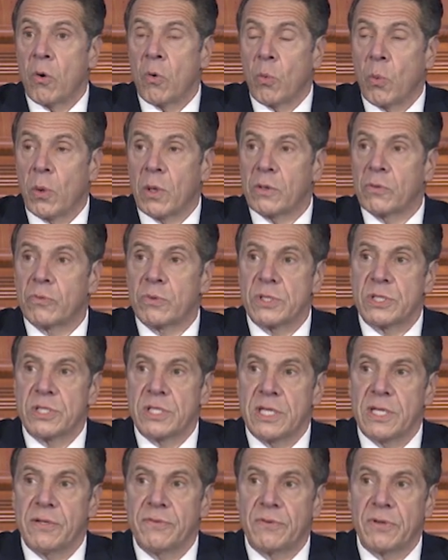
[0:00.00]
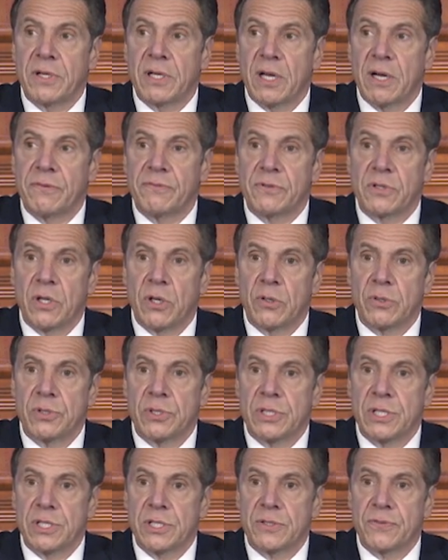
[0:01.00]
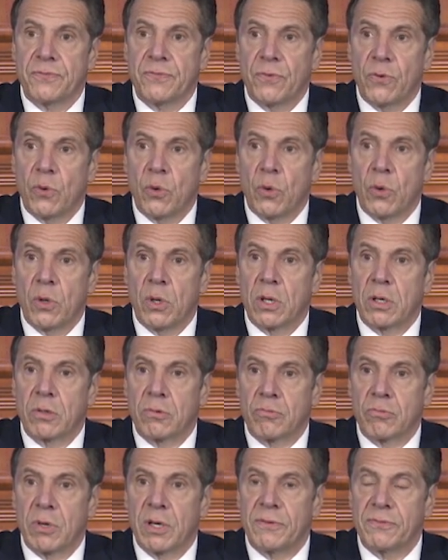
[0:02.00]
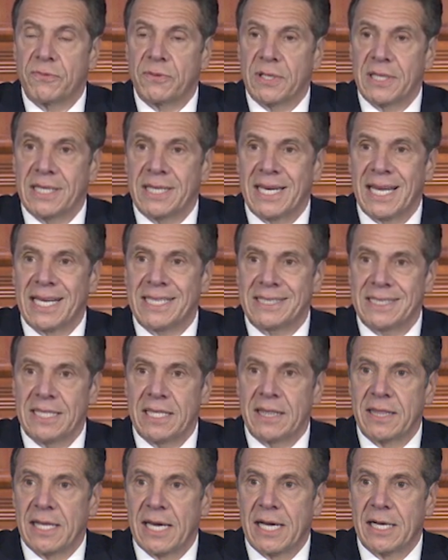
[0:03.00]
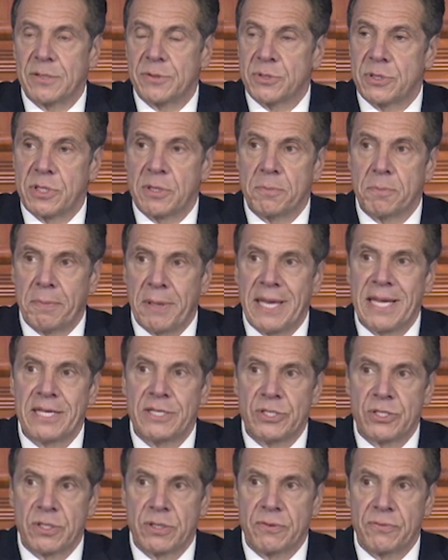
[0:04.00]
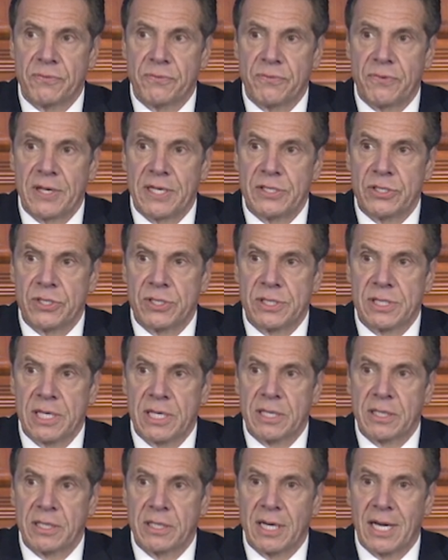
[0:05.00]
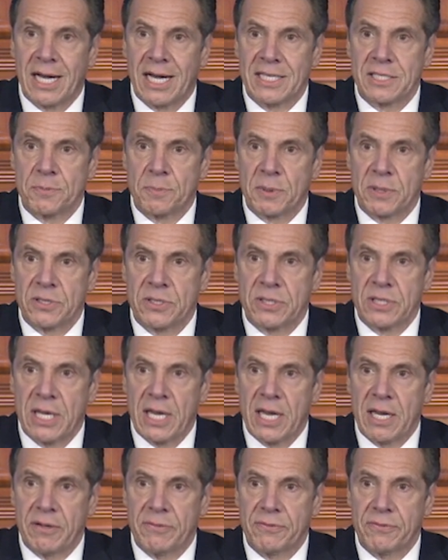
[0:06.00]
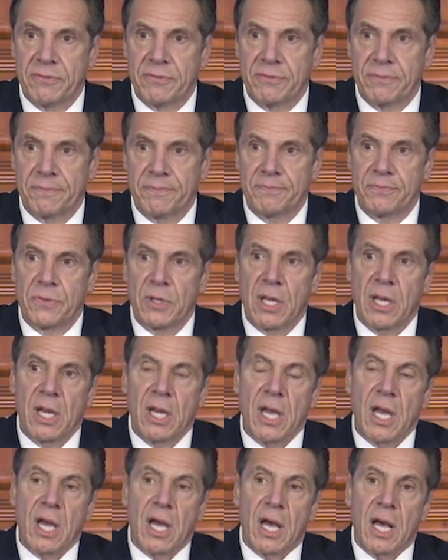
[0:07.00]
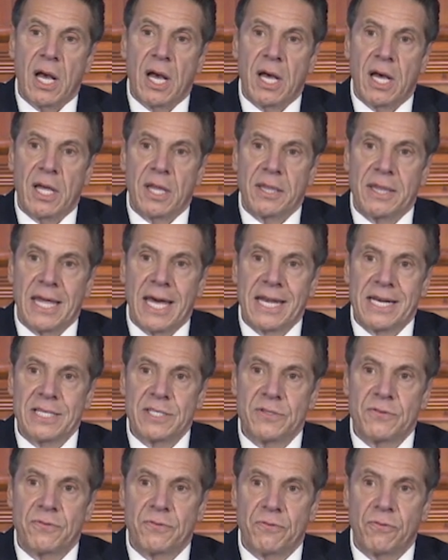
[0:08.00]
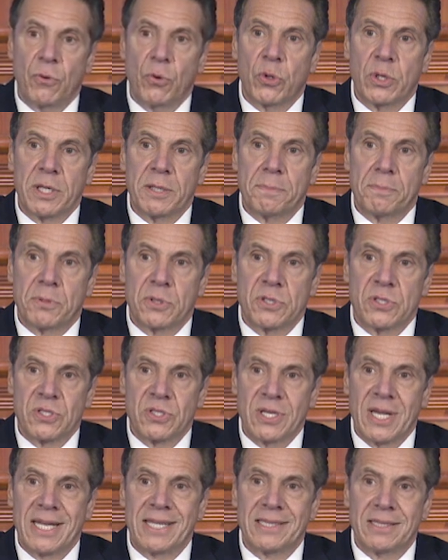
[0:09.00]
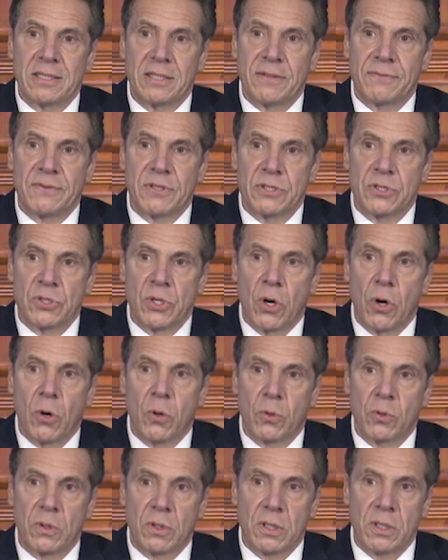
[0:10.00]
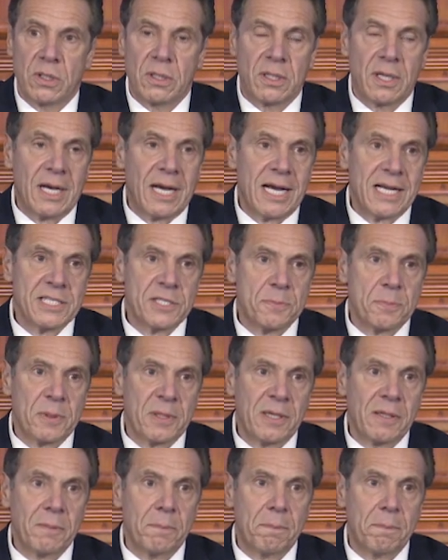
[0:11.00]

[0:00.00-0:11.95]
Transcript: will receive enough doses for roughly 90,000 patient-facing hospital staff. Uh, that is 40% of the total hospital